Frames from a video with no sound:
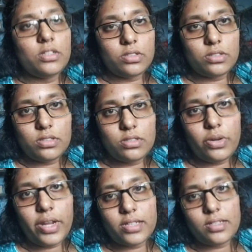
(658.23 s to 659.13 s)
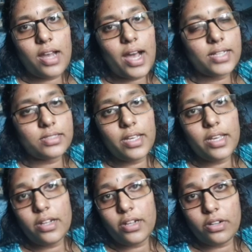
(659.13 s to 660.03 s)
So today is the last
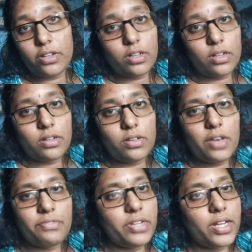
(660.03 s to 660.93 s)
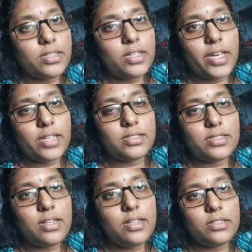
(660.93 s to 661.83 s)
day, and you have done the
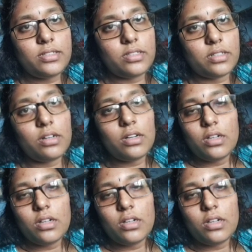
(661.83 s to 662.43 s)
excellent